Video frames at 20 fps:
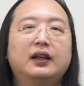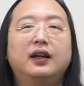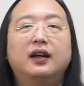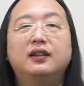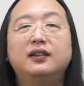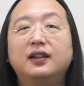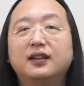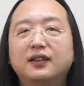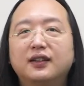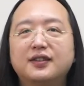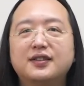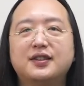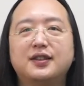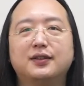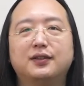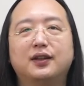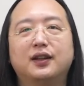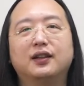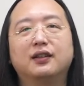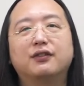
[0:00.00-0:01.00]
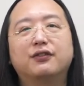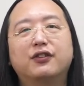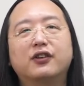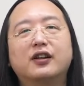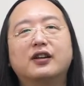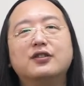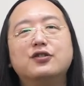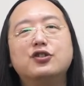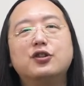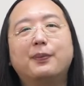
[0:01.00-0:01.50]
Another student from
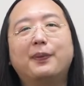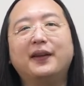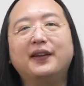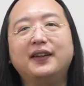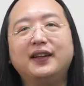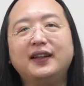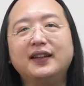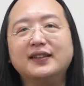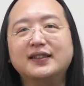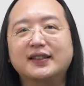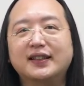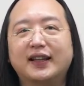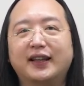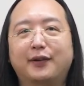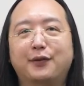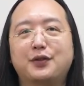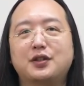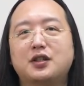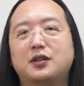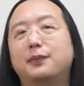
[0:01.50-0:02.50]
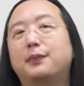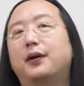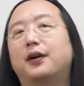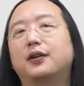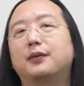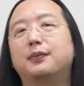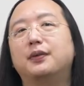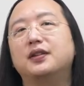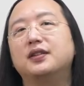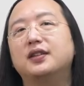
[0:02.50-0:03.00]
a Japanese language
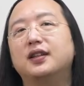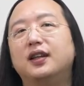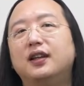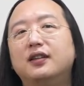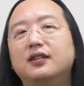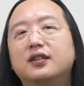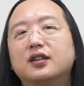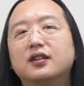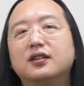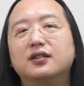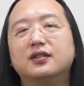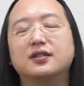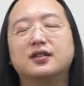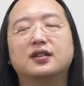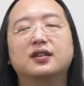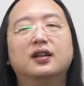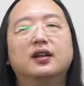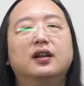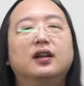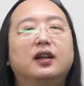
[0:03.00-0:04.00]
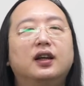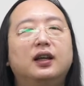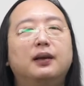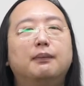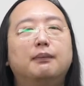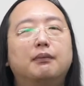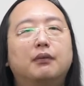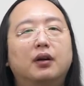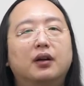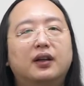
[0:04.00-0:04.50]
department interned
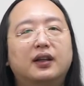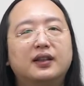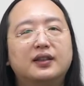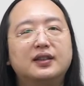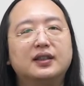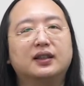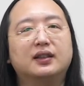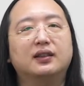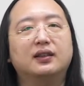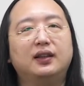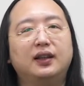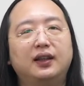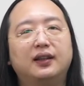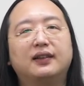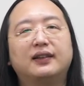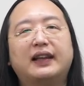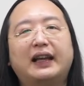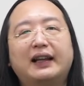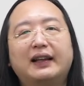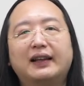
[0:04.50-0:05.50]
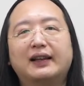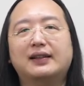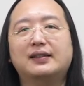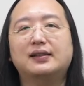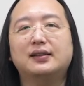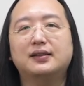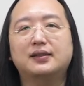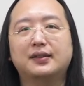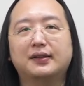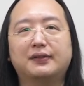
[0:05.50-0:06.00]
in marketing in
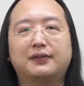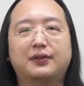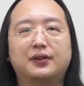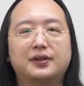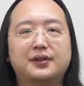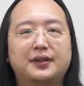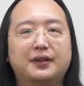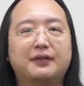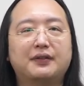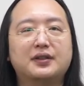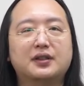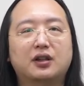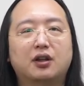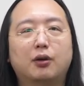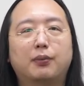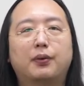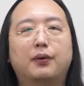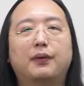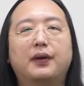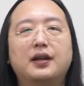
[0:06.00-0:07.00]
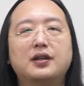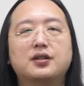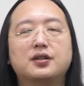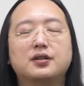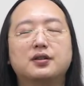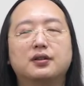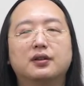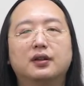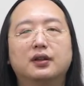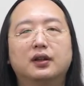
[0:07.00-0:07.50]
Galaxy Software Service
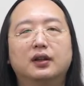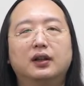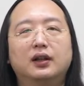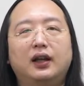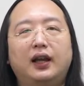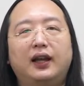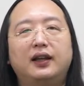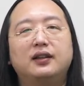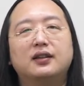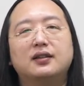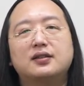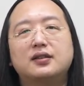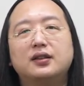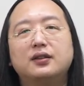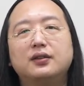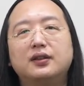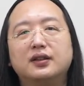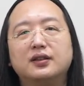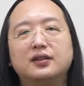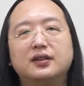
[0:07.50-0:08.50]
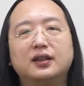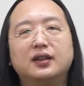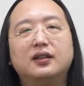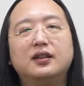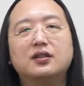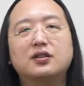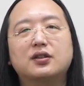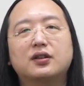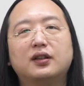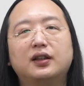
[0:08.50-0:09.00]
Corporation. And the student
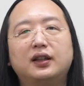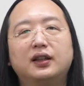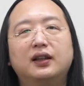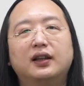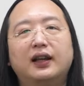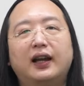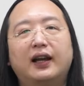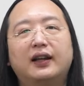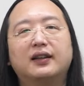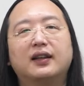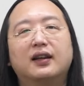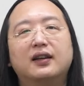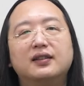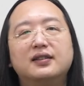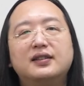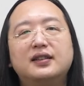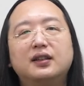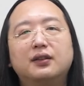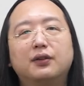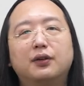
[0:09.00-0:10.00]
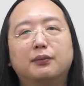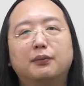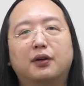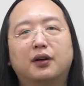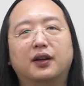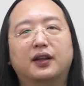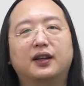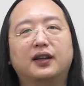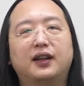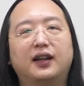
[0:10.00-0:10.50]
initially had 0
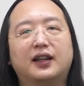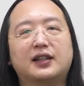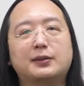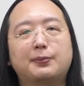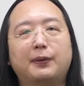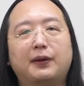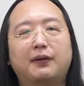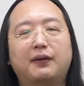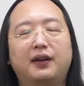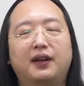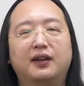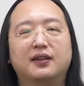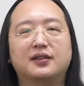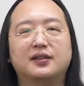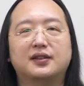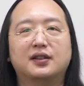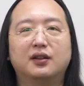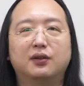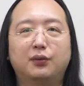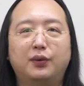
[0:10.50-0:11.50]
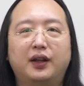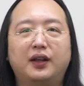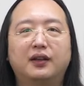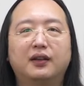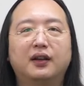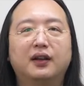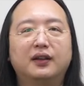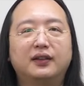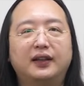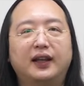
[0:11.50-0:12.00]
marketing experience when
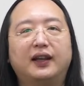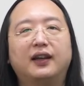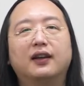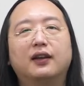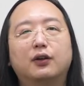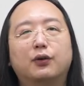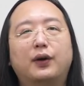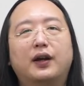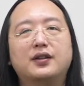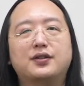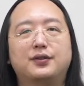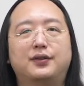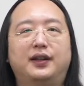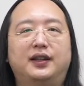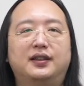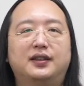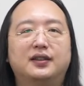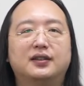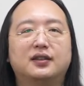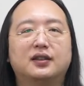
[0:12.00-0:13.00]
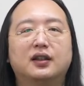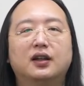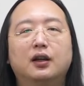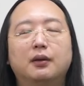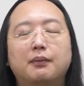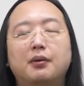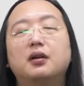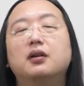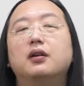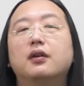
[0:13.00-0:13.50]
they graduated.
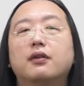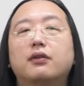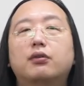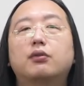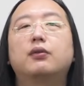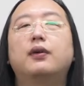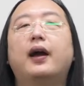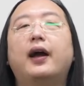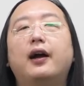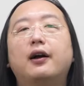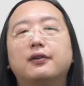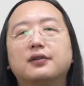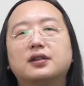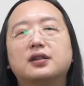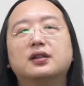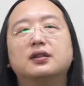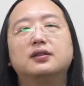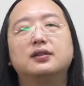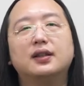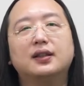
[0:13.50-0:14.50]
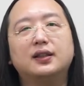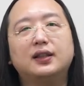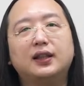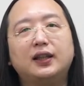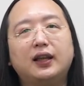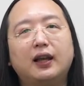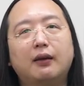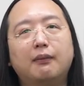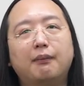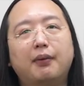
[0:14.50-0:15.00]
But throughout the
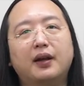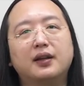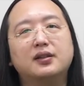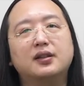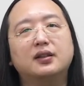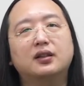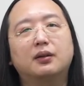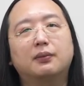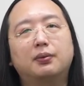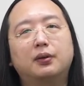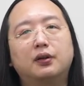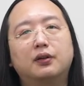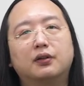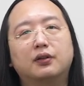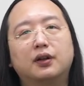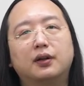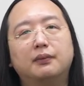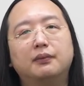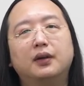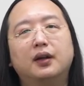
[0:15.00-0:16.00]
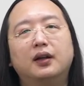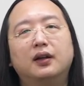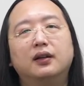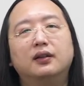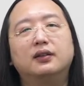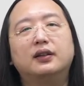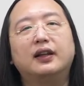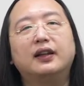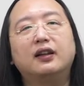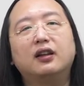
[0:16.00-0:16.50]
T-Ambassador program,
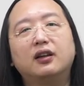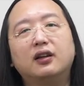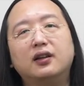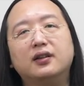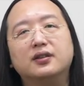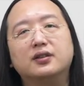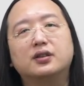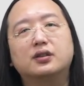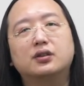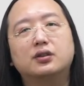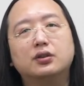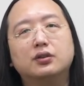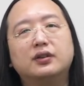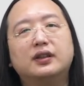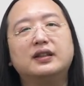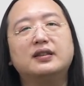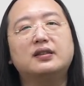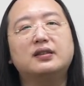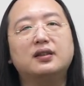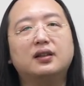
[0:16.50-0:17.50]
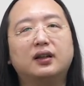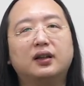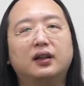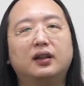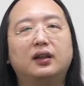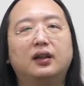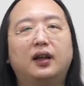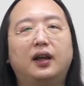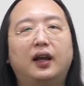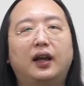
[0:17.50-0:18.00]
they learned to design
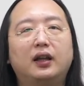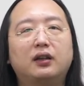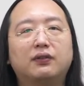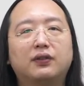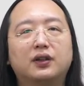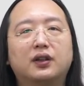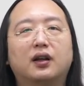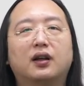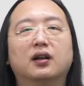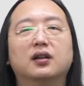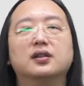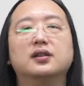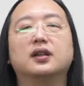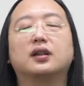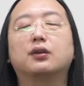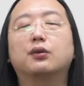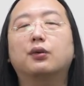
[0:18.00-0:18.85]
advertising